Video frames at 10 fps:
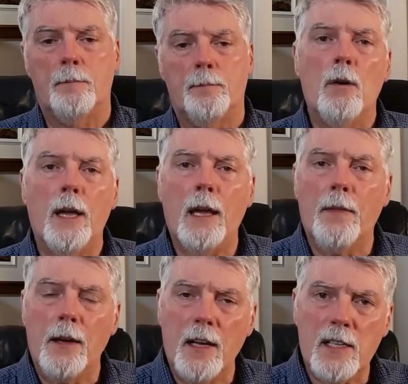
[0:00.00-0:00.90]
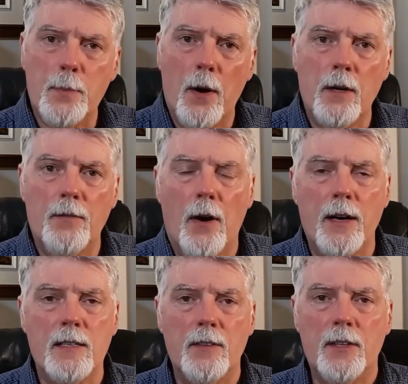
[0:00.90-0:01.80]
Okay, in the next part of our
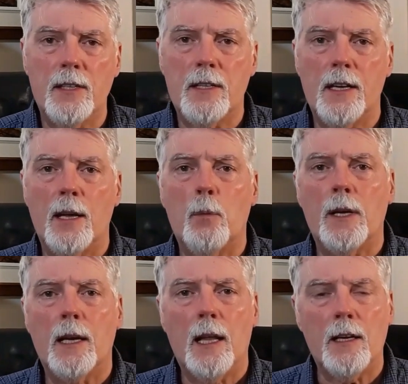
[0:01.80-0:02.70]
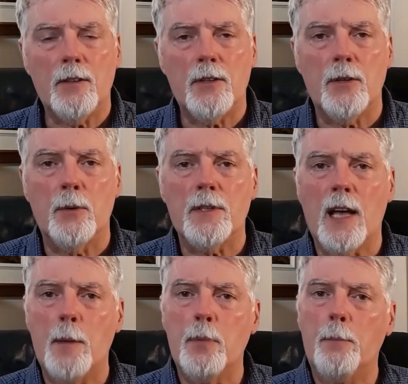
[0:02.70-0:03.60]
activity today, what I'd like to do is
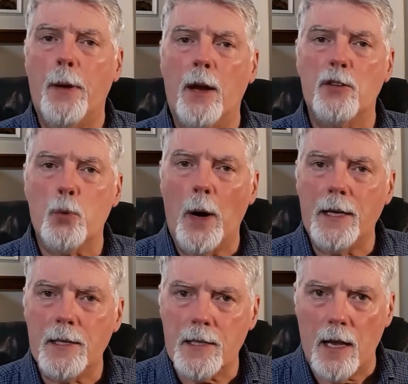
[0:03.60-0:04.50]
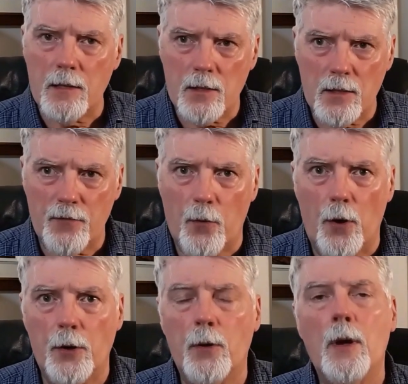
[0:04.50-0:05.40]
I prepared 20 sentences
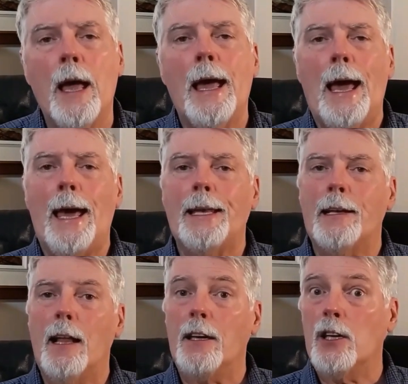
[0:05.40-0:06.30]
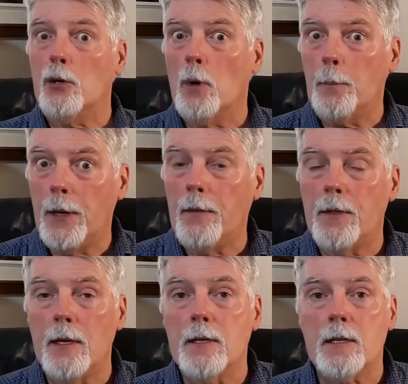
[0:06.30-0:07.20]
for you, and I'd like you to repeat
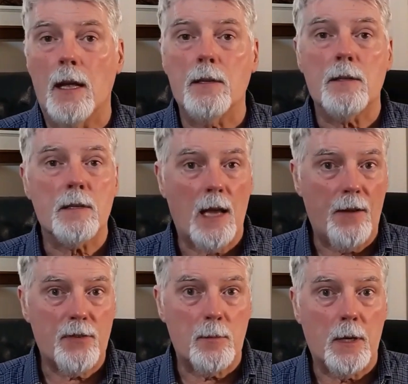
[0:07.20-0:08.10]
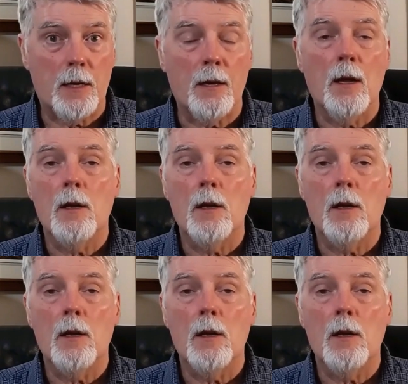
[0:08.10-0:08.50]
these sentences after me.